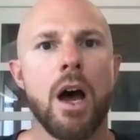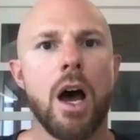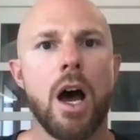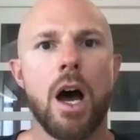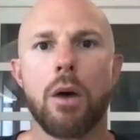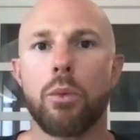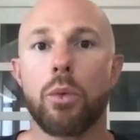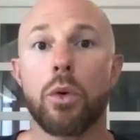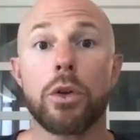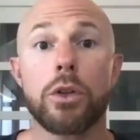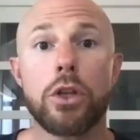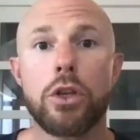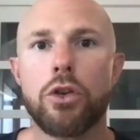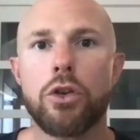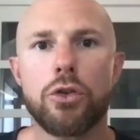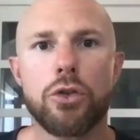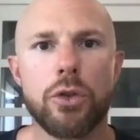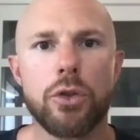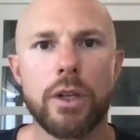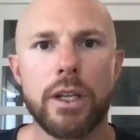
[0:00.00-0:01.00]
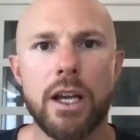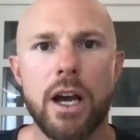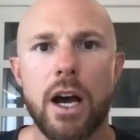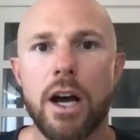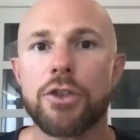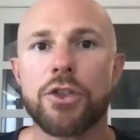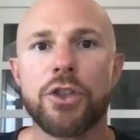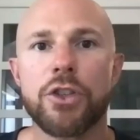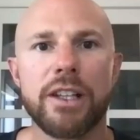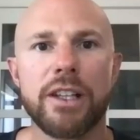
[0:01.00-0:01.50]
Uh, we'll usually
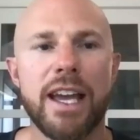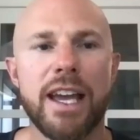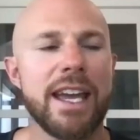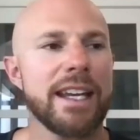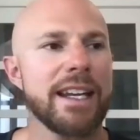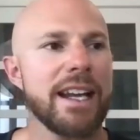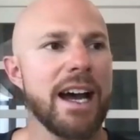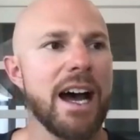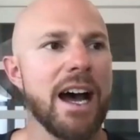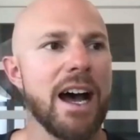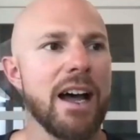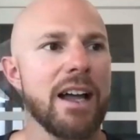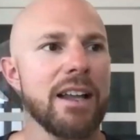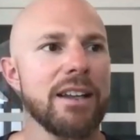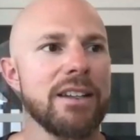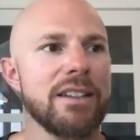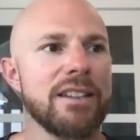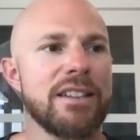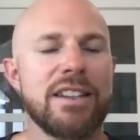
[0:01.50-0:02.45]
undulate uh,